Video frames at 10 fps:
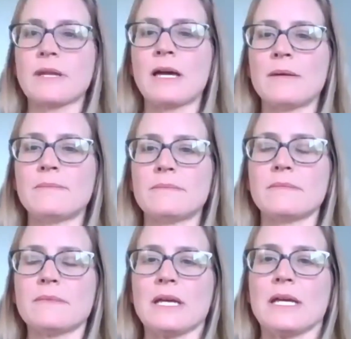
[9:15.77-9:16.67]

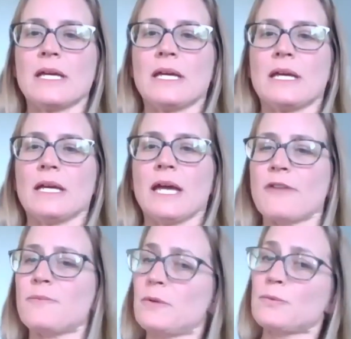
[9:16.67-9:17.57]

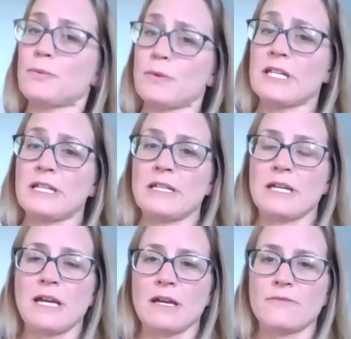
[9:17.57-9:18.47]
I've been really
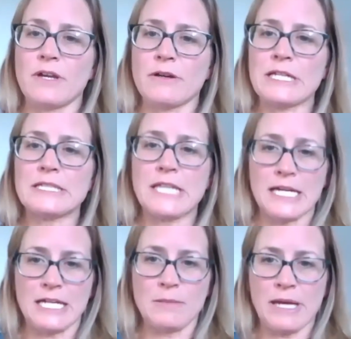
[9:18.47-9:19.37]
very
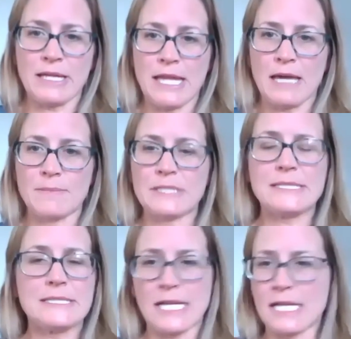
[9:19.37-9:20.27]
lucky. My lab
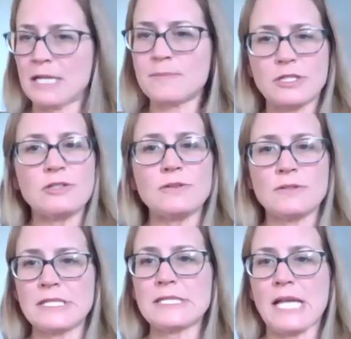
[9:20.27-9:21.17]
is set up to do
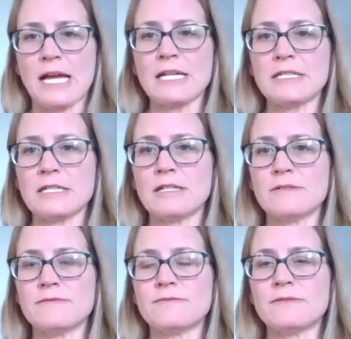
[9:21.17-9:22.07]
this kind
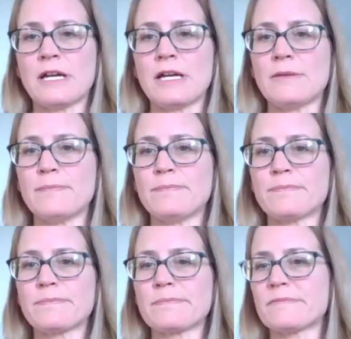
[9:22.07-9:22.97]
of
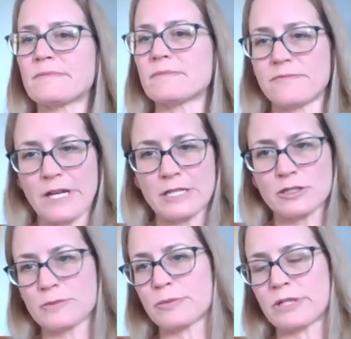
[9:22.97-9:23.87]

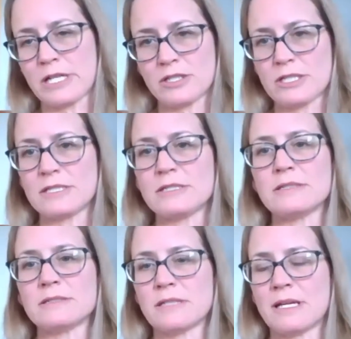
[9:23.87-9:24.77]
vector
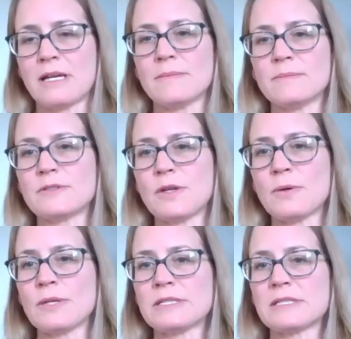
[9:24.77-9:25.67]
production.
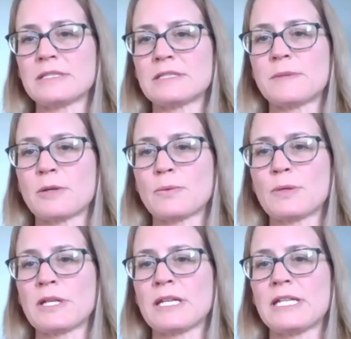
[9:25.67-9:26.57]
So it's been a
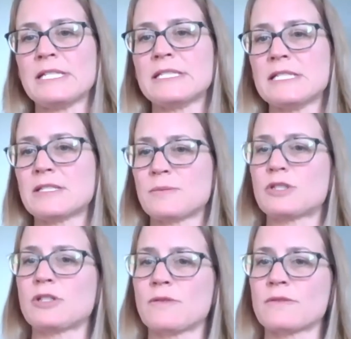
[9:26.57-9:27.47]
really easy
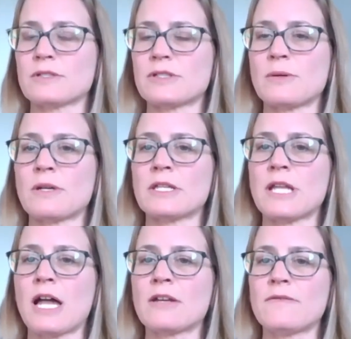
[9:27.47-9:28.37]
switch over. So a
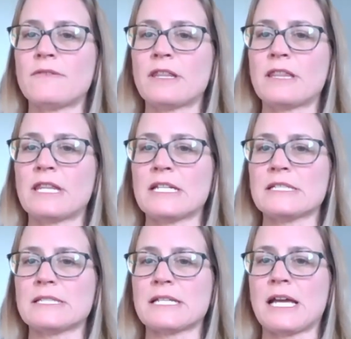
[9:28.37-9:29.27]
lot of the
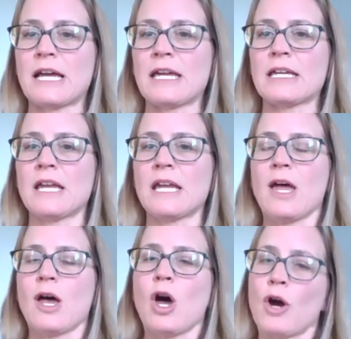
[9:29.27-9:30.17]
things that I
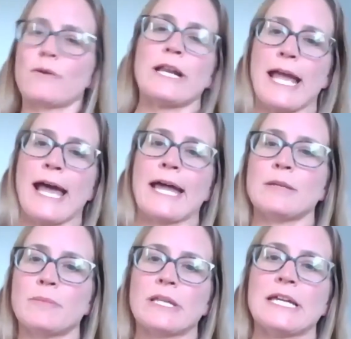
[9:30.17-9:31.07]
already had
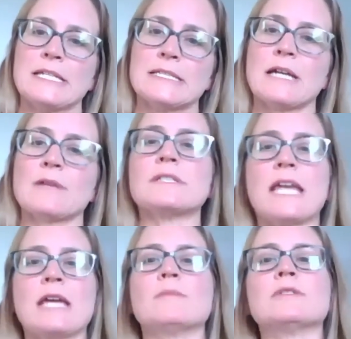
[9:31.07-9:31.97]
in place, I was
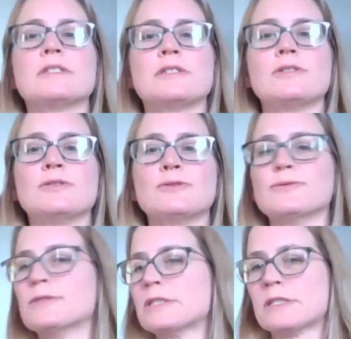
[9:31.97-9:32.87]
able to
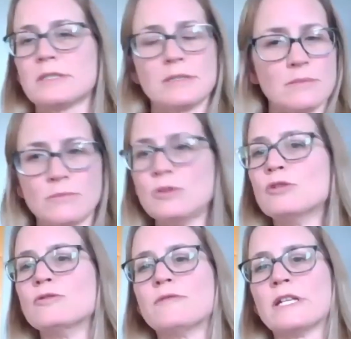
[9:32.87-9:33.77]

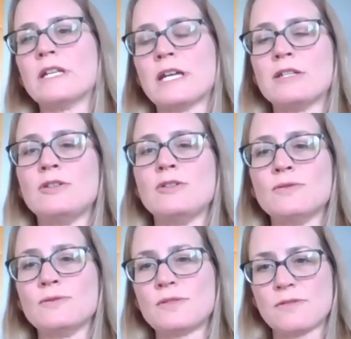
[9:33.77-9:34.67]
move and
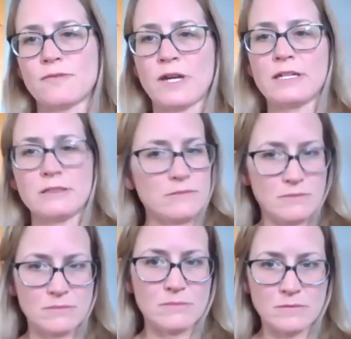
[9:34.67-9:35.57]
use to fight
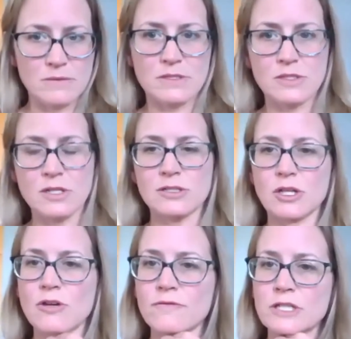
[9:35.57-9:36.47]

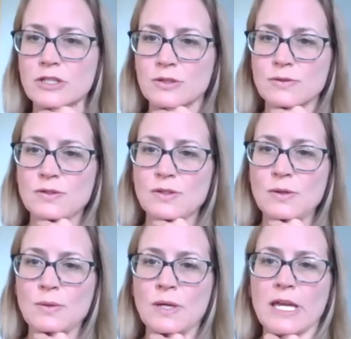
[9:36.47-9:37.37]
SARS-CoV-2.
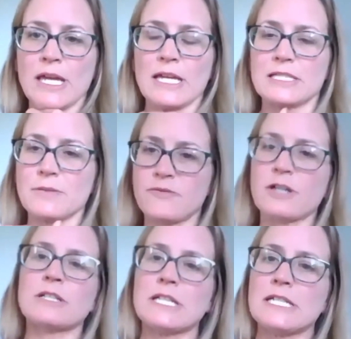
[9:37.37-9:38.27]
So it's a
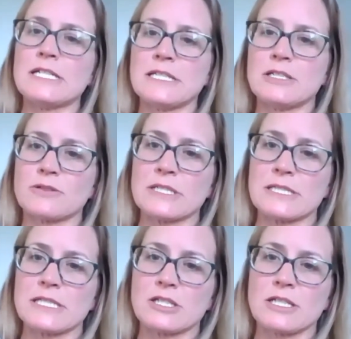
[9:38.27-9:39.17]
fairly easy
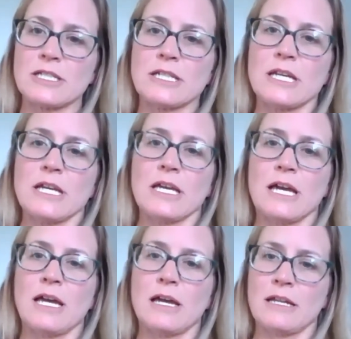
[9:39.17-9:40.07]
transition
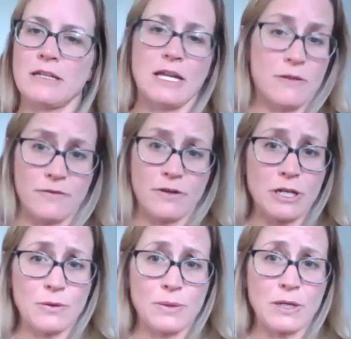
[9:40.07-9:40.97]
and a very
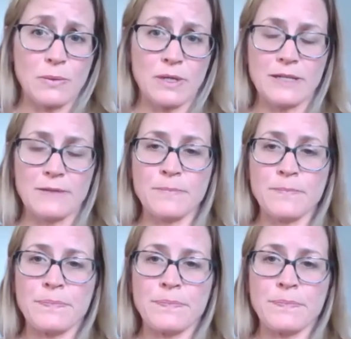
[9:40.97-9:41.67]
quick one.